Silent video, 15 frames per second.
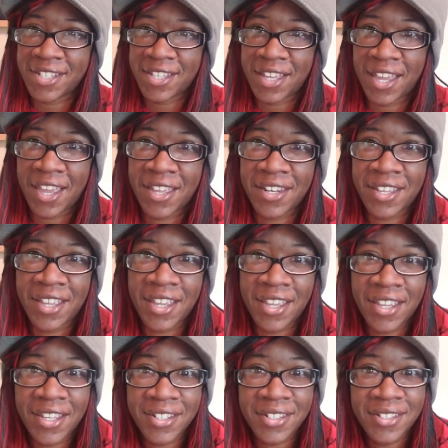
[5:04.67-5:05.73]
at
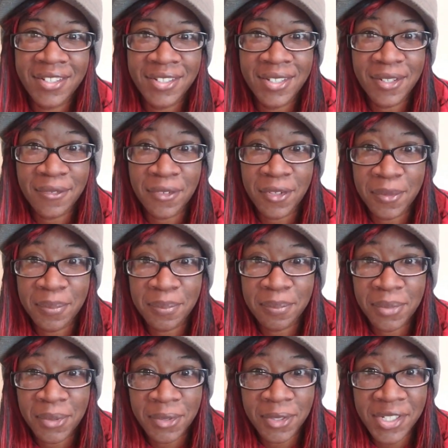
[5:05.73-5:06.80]
a different
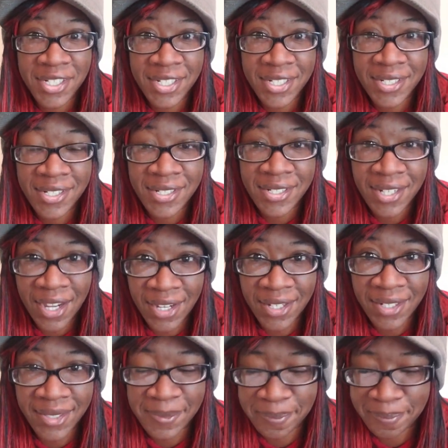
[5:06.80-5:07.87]
point in
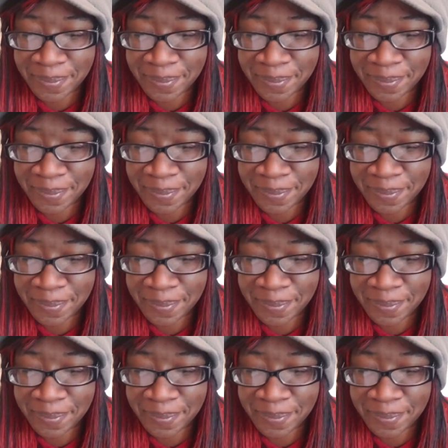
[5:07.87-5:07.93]
time.